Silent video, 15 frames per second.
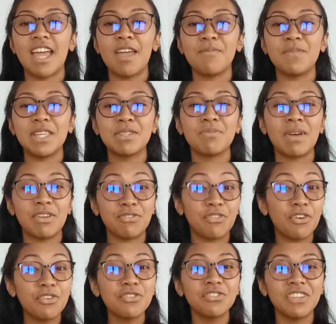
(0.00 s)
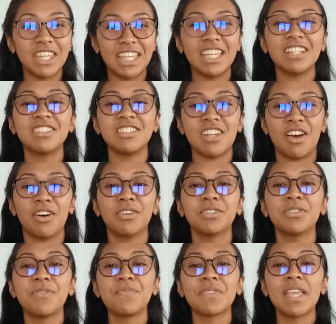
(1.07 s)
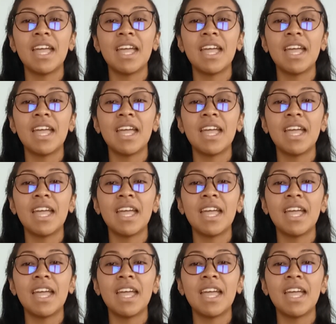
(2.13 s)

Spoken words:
I'm in my fourth year now.